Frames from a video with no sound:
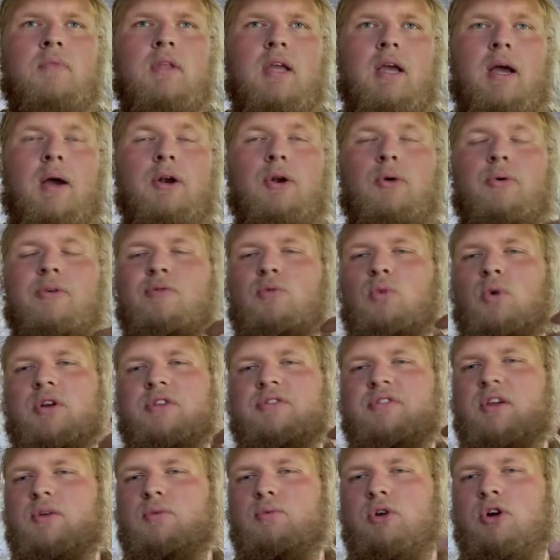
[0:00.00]
I don't even want to
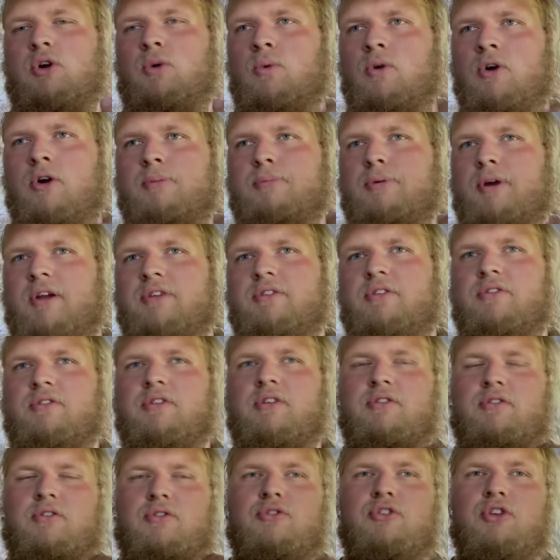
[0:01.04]
say real world prices
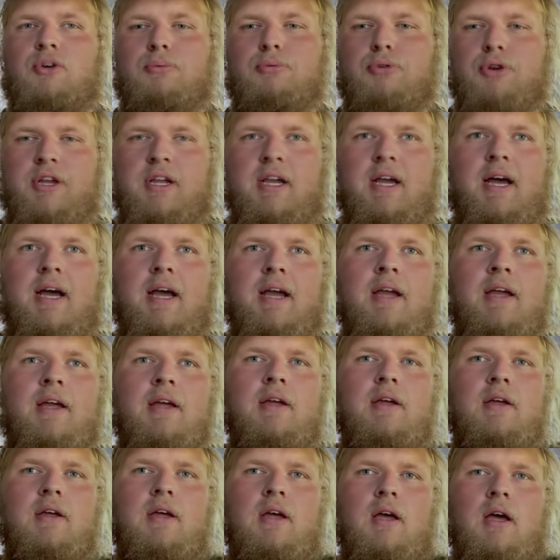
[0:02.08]
because they're still pretty high,
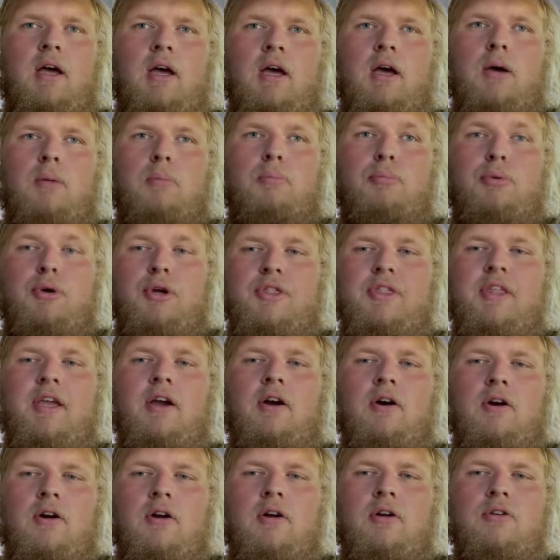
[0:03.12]
but they
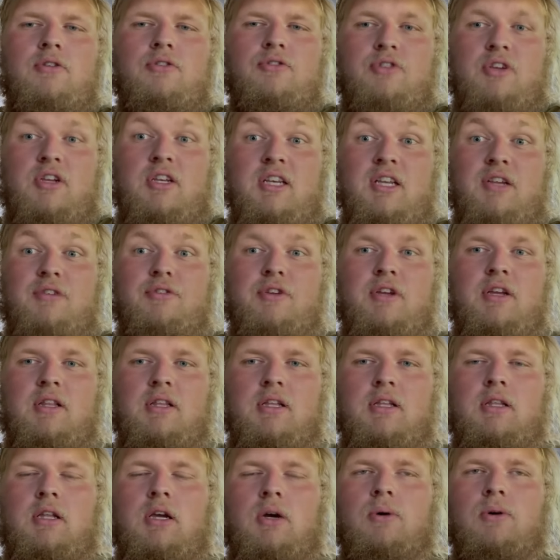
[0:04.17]
are
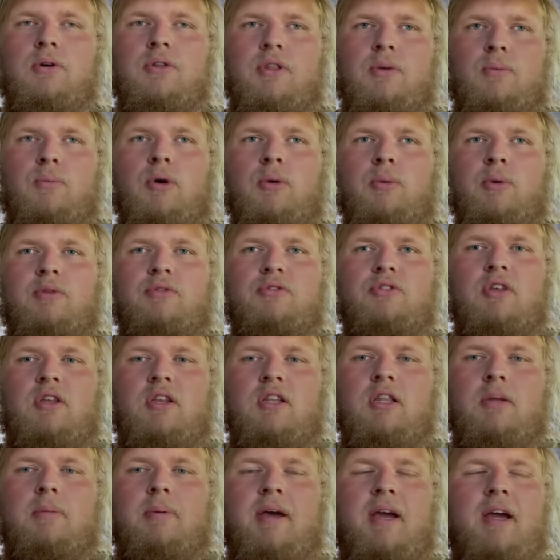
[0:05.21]
significantly lower than what we've seen
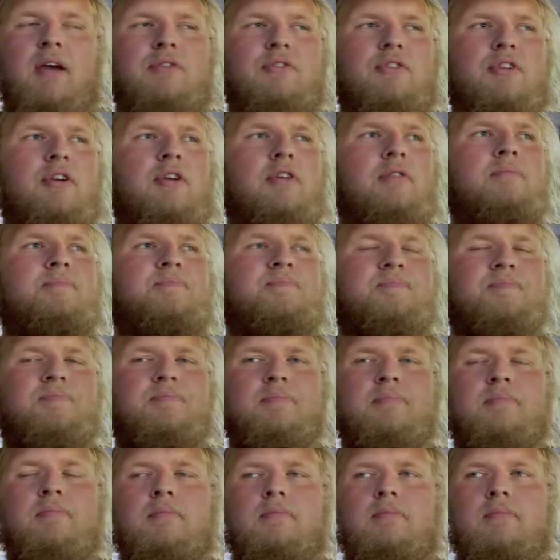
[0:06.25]
in the past here.
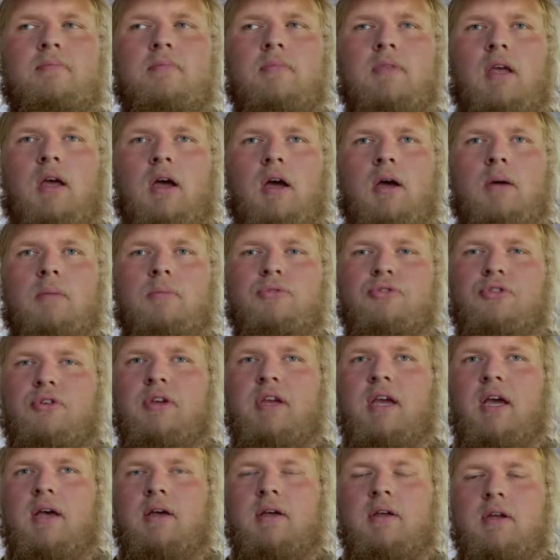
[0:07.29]
So
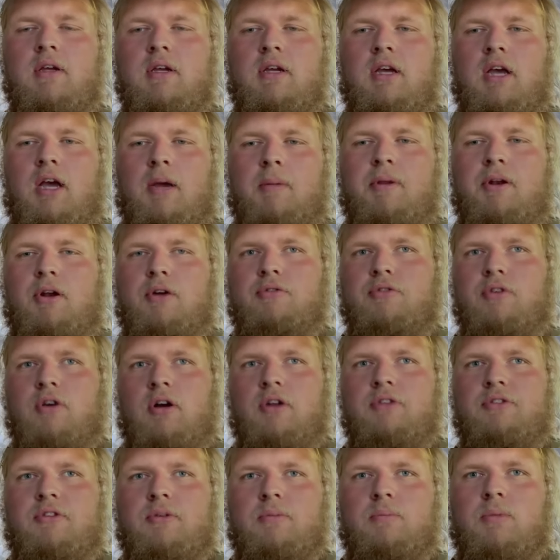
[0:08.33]
yeah, I mean,
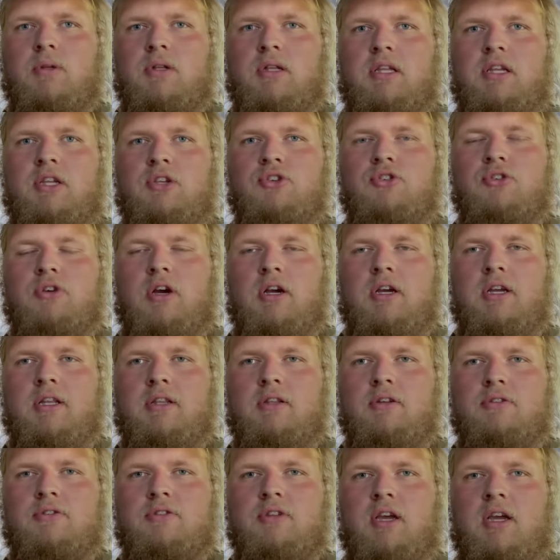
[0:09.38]
overall, it's a clean truck. It
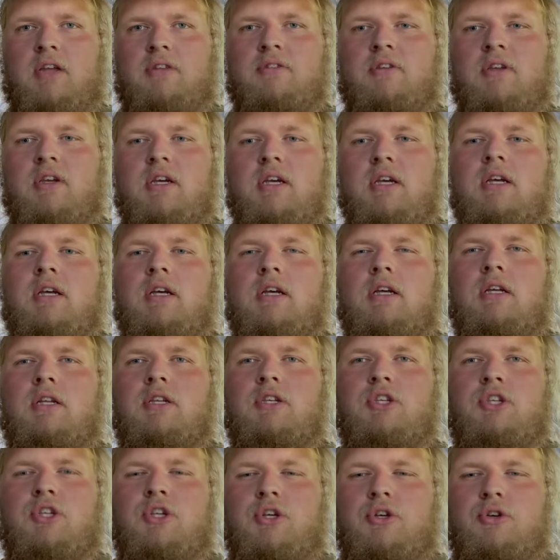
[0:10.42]
looks nice
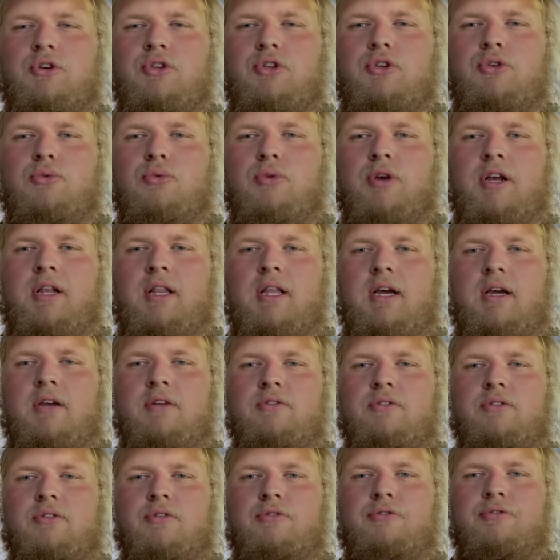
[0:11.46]
until you
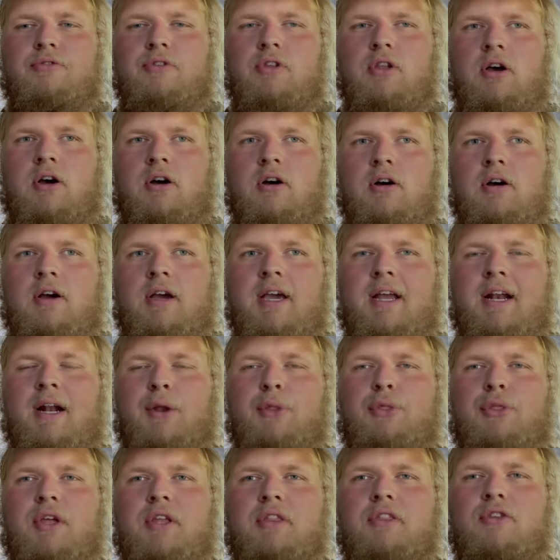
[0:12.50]
realize the flaw. And I
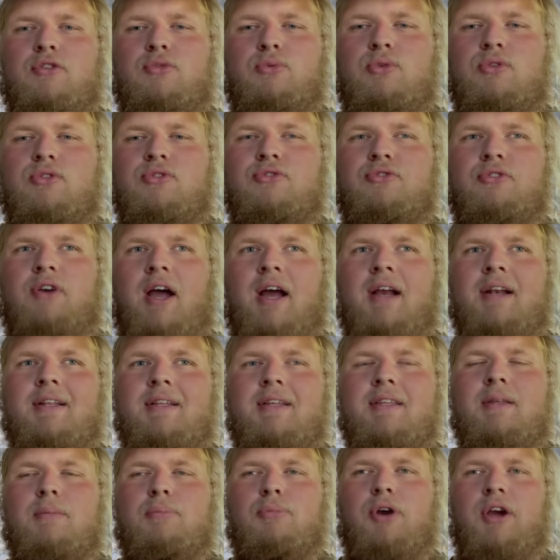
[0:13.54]
think this was
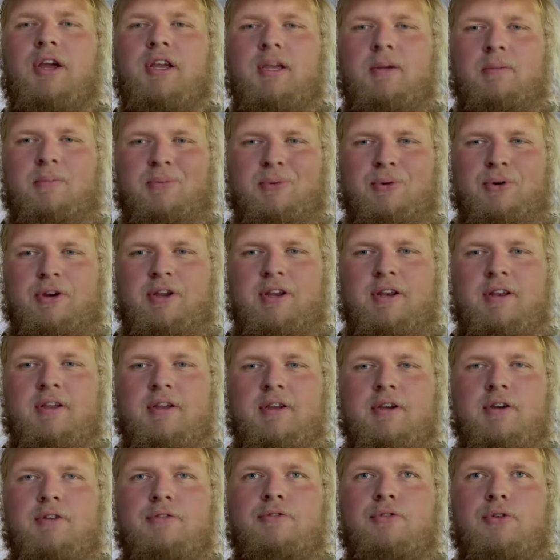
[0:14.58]
finally the breaking point
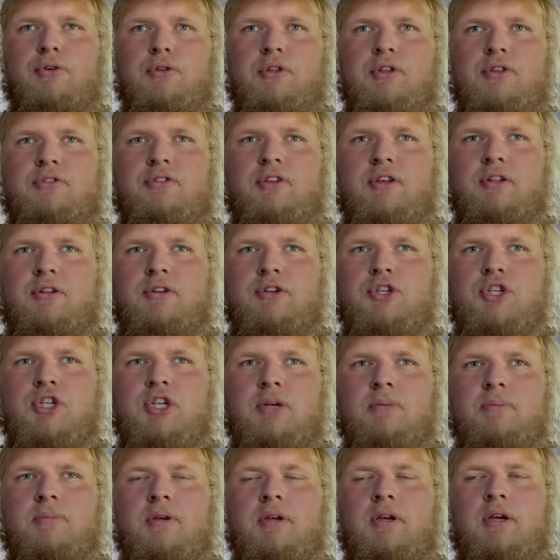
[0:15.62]
for this
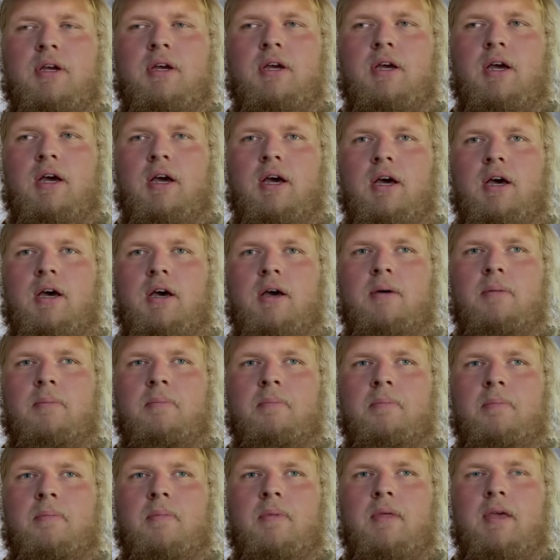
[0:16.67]
dealership.
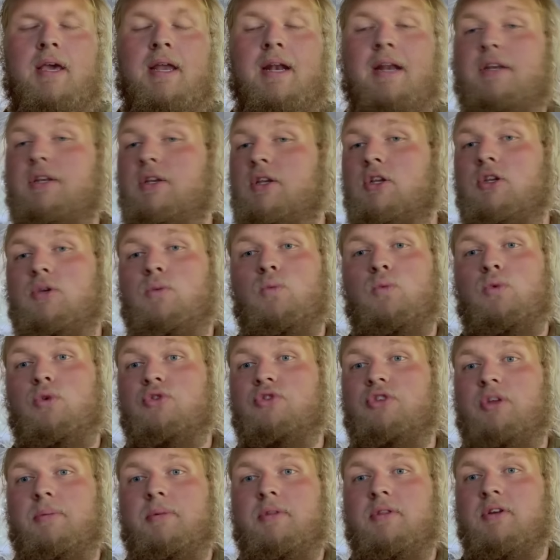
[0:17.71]
And it was
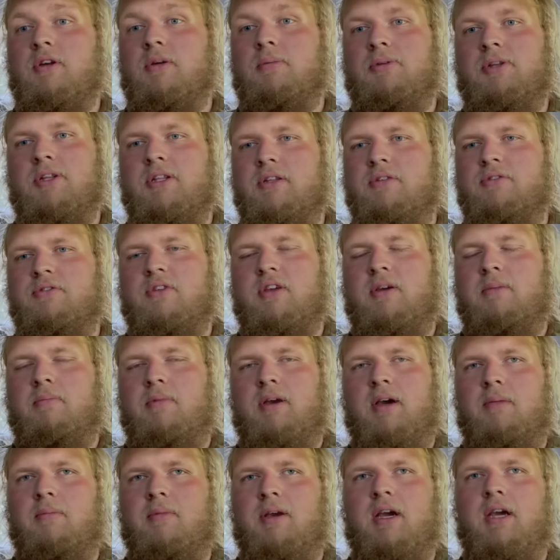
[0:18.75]
something that completely skipped
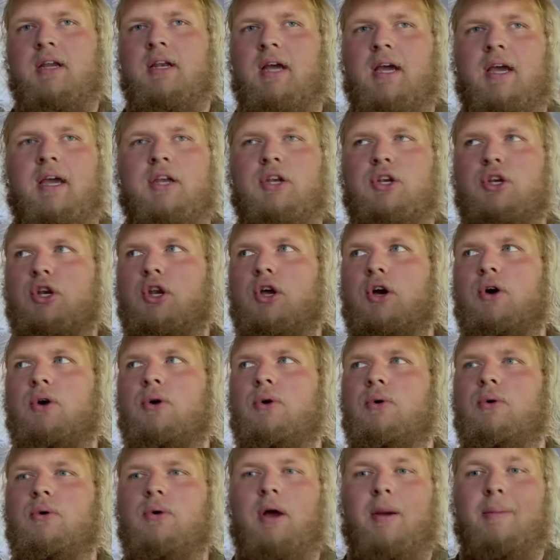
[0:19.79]
my mind. I
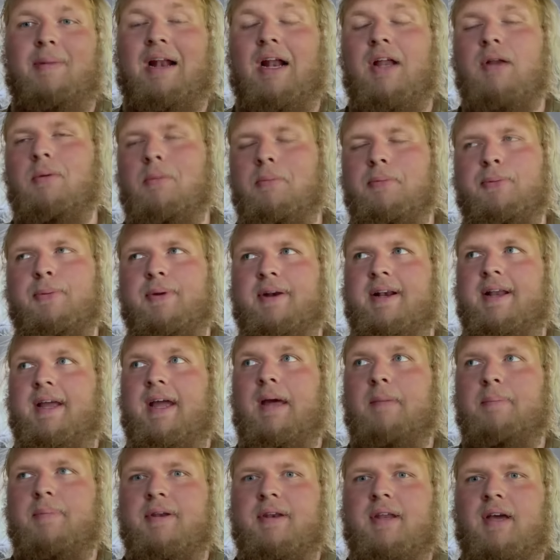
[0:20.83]
remember when it
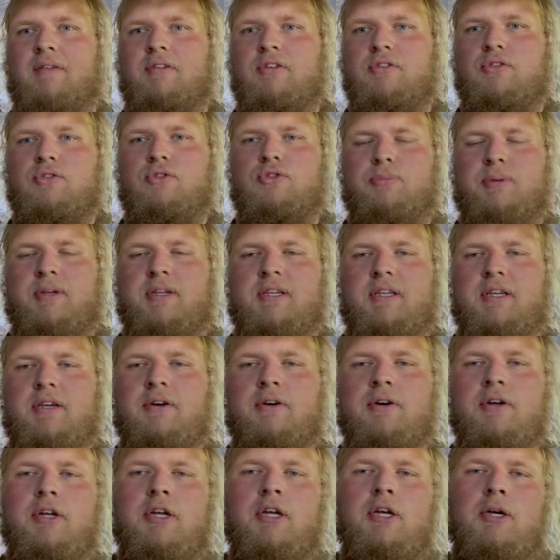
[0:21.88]
happened, obviously it's a big
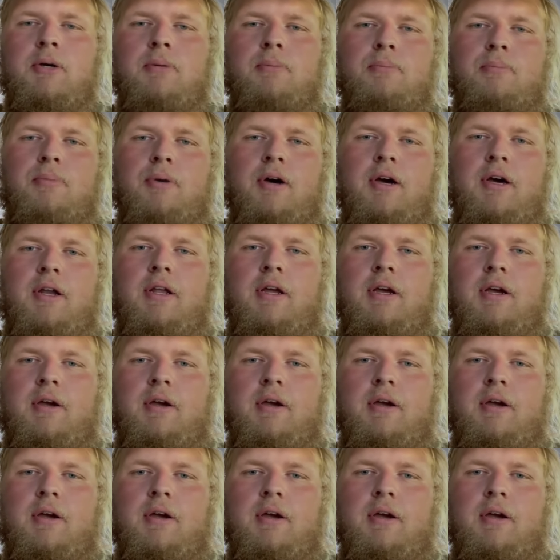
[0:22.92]
deal, but,